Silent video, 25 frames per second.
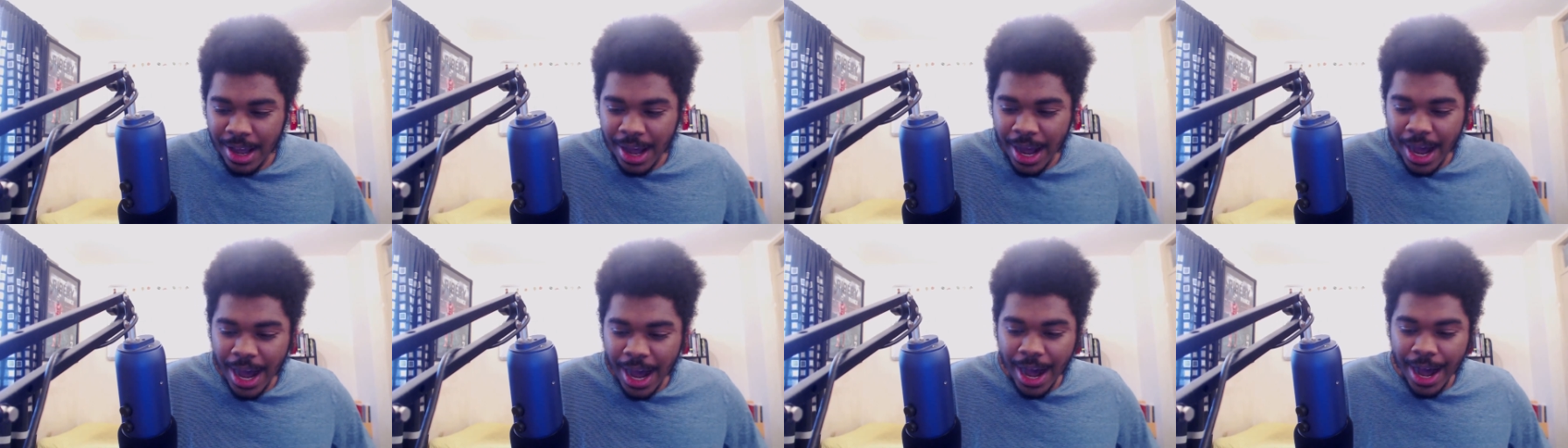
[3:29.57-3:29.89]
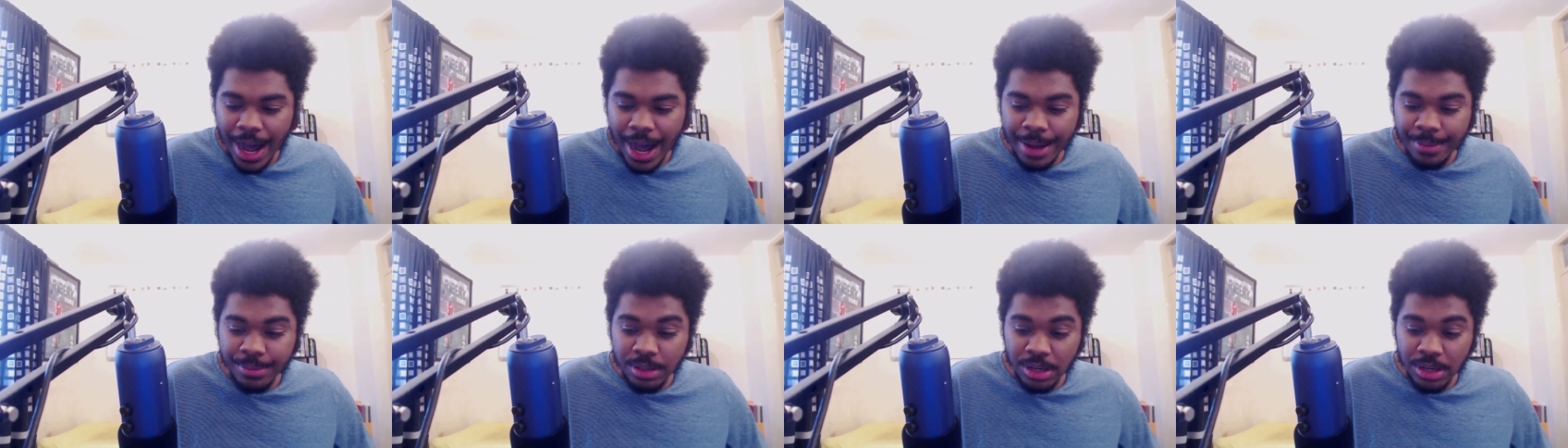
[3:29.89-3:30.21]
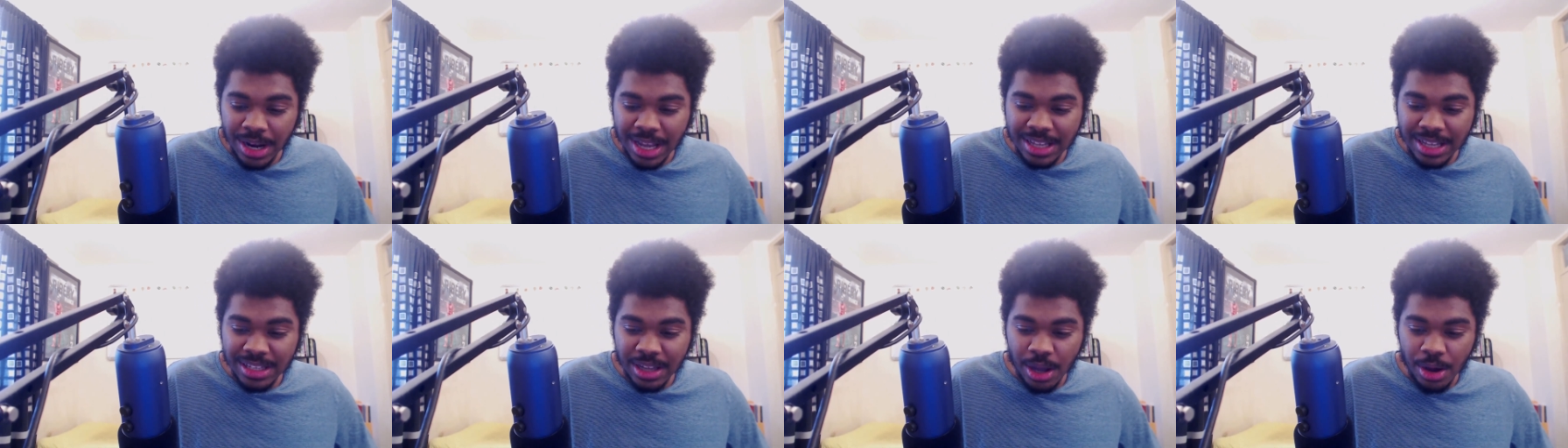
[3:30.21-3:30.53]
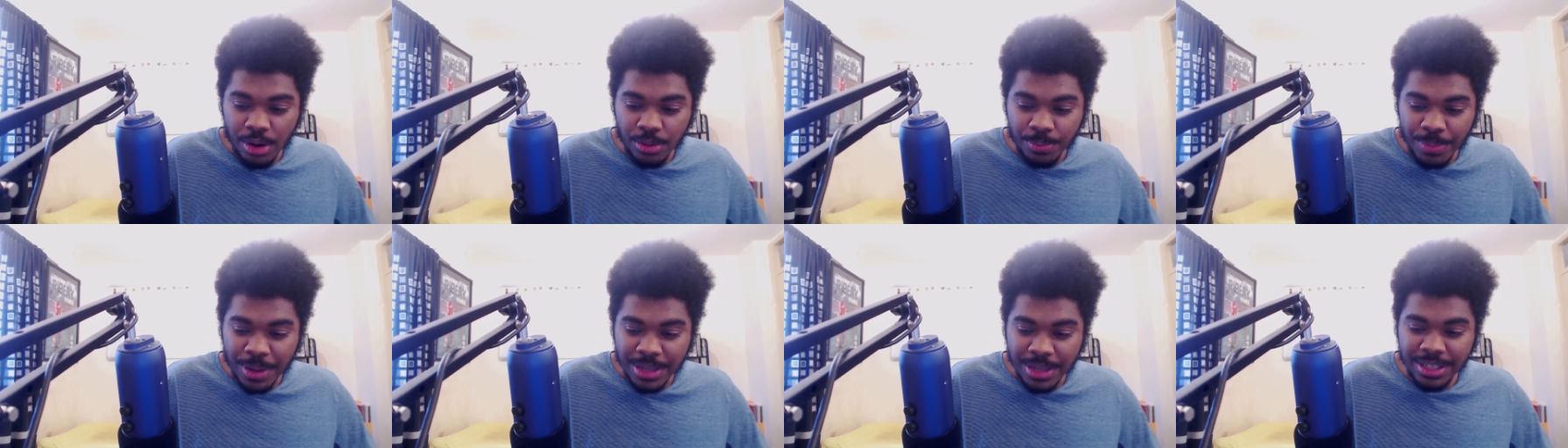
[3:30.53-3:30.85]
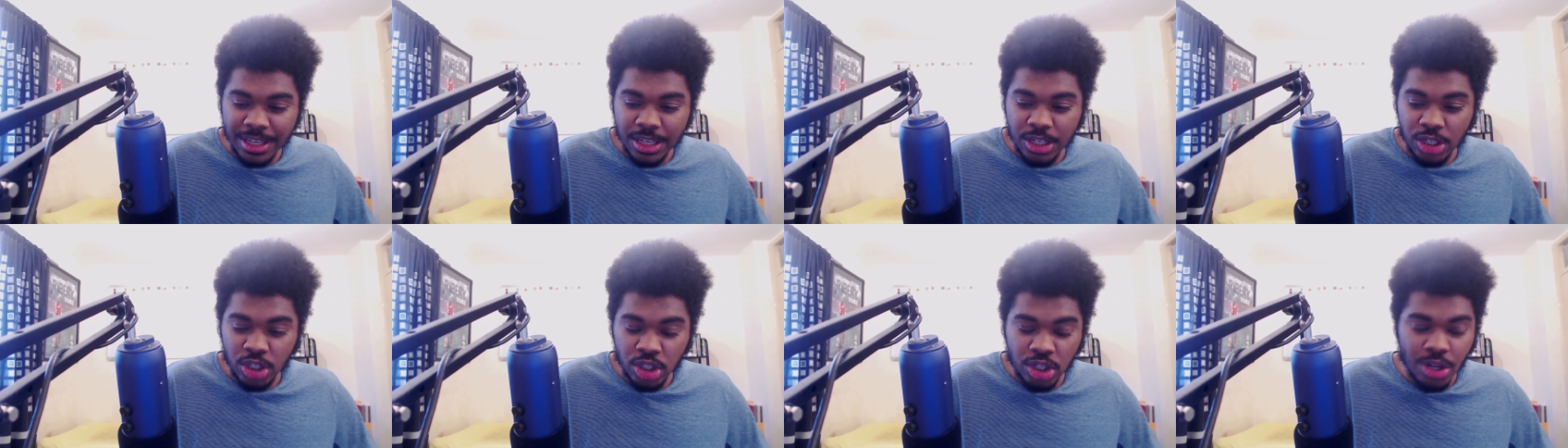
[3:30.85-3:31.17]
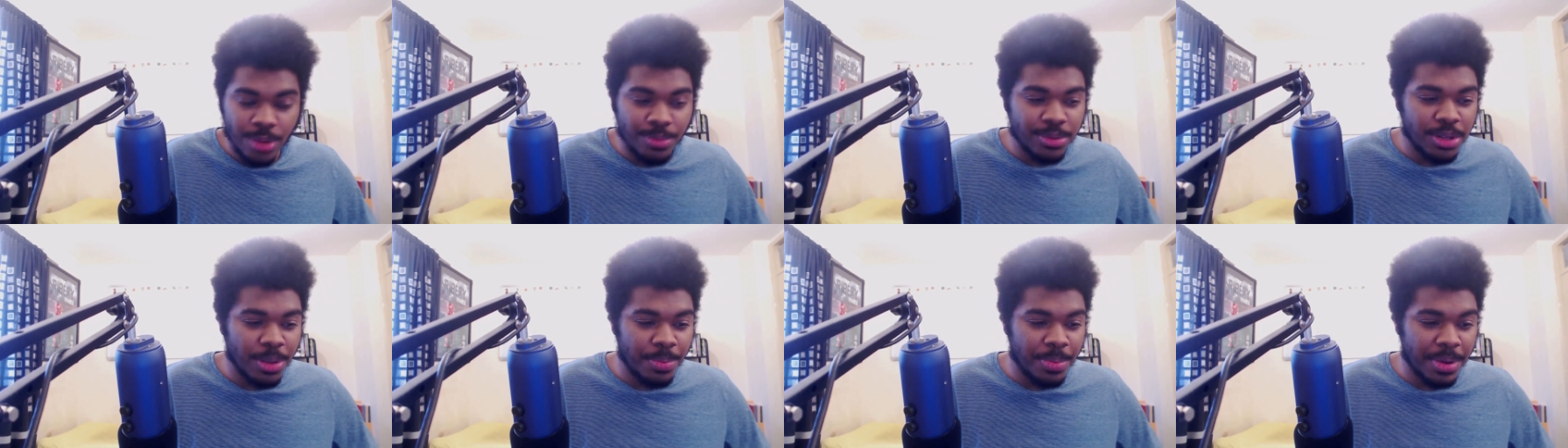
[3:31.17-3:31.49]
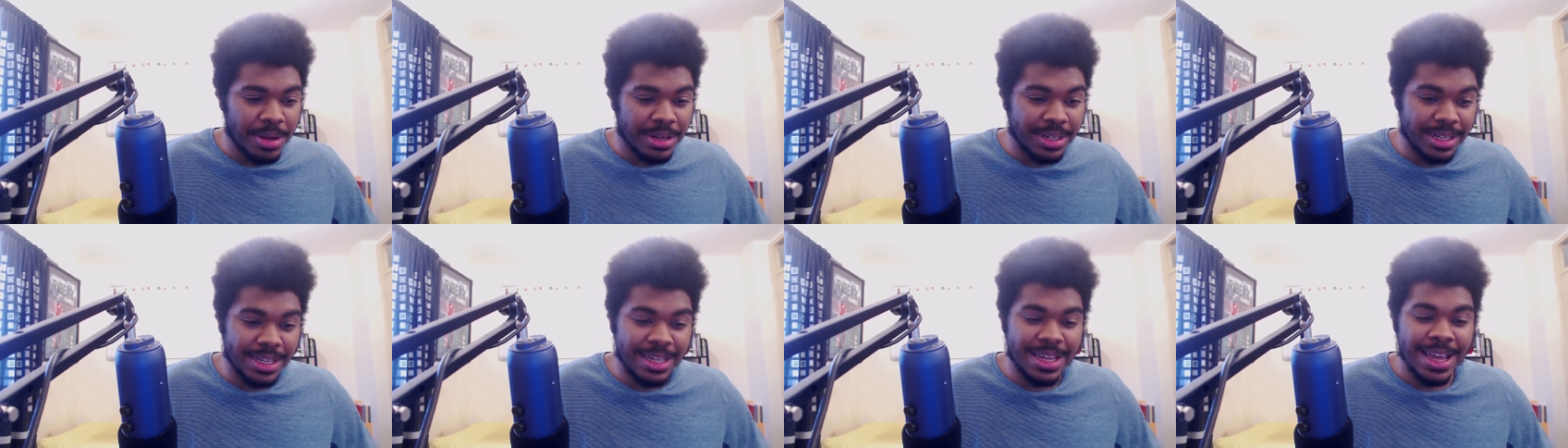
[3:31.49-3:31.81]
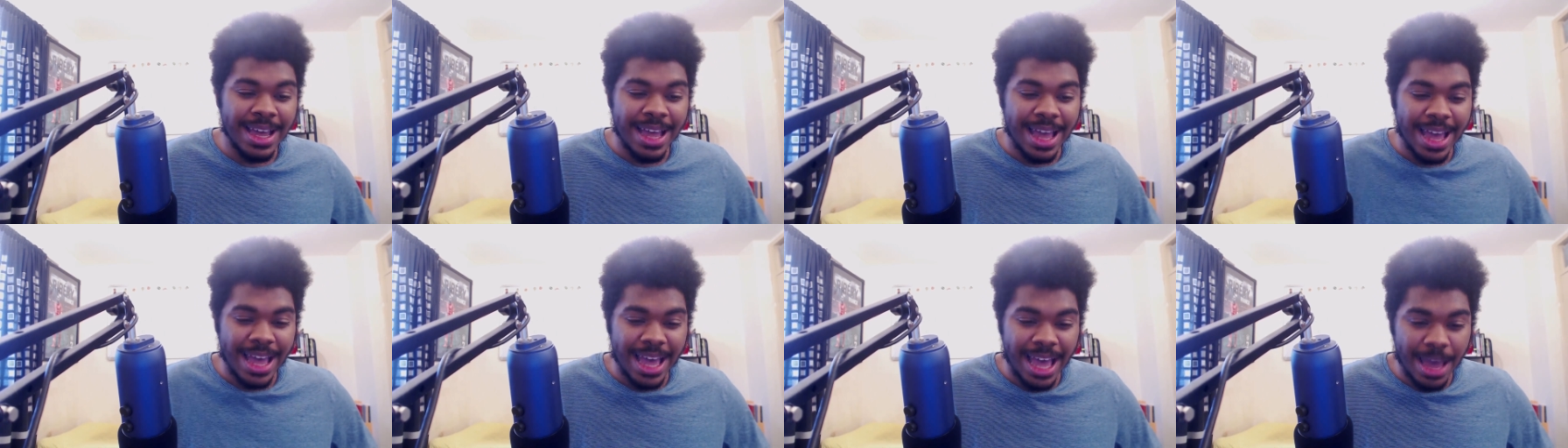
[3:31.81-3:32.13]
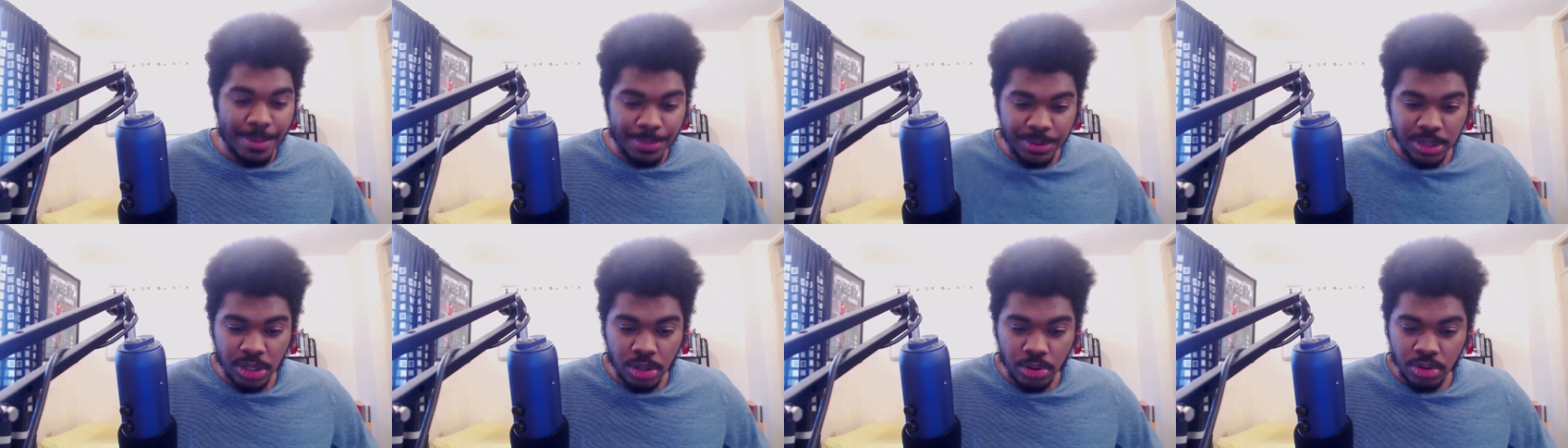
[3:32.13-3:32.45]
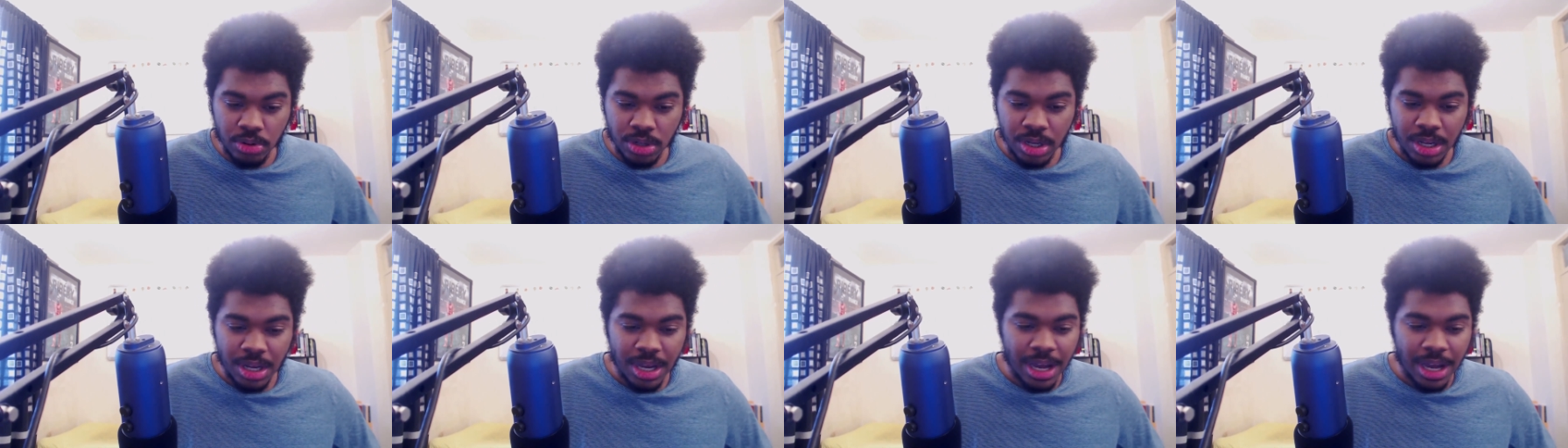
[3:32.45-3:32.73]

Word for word: Um, so that basically sums up the episode.